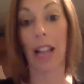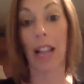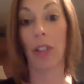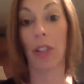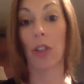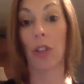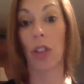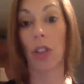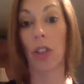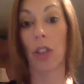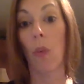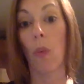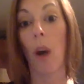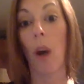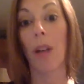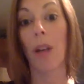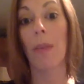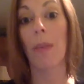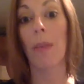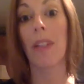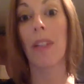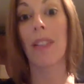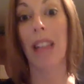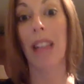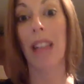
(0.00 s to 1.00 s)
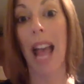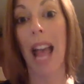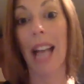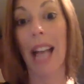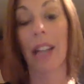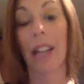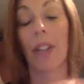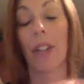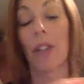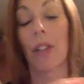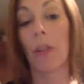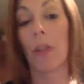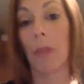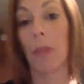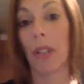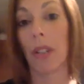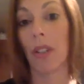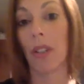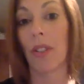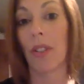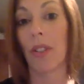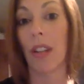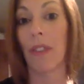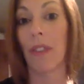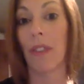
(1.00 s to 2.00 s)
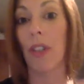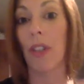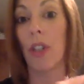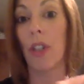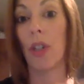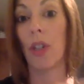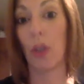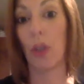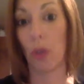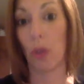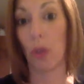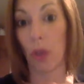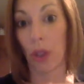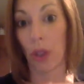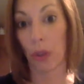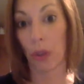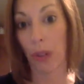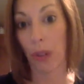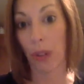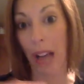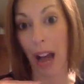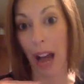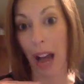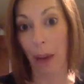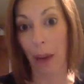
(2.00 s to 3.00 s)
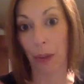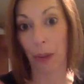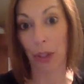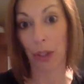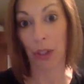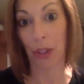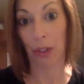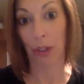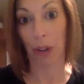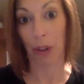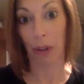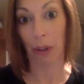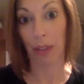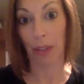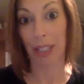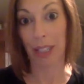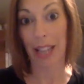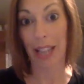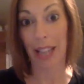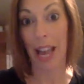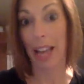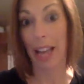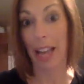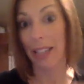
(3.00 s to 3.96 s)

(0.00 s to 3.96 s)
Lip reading: So you want to be staggering your meals every 2 to 3 hours throughout the day, a